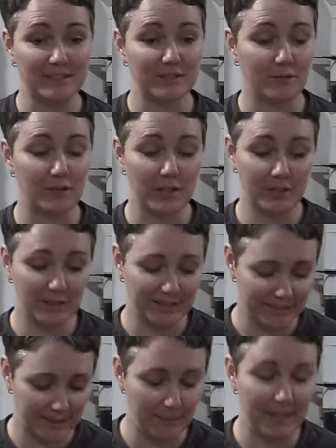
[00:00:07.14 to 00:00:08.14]
And so if you're
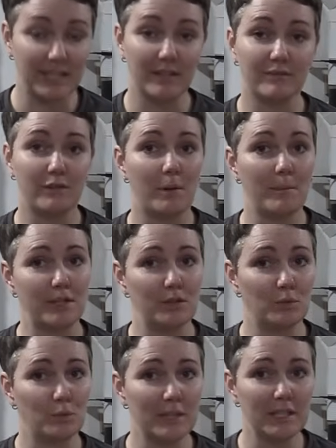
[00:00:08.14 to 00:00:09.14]
interested in making a foamie,
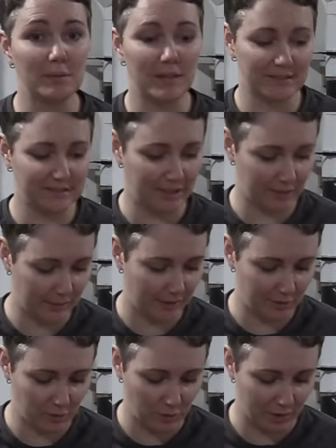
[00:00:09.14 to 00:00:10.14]
you really want to stick
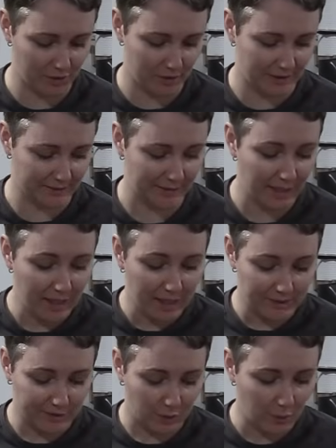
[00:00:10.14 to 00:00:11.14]
around and watch this.
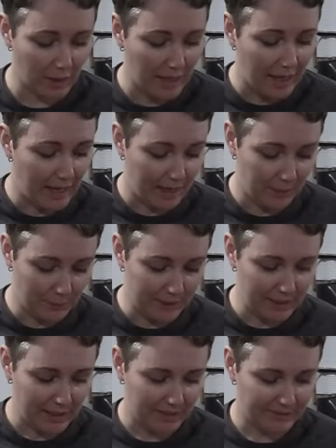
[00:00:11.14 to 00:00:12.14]
So I
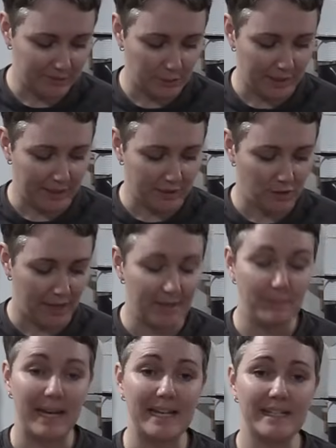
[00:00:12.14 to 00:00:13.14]
realized when I tried
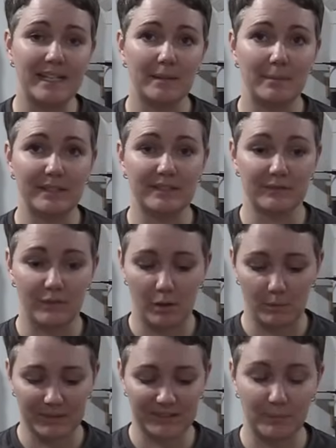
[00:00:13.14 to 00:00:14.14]
painting a piece of
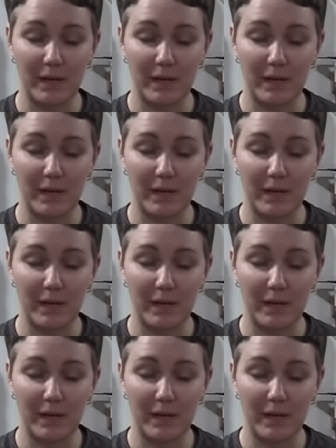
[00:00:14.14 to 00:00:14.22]
foam with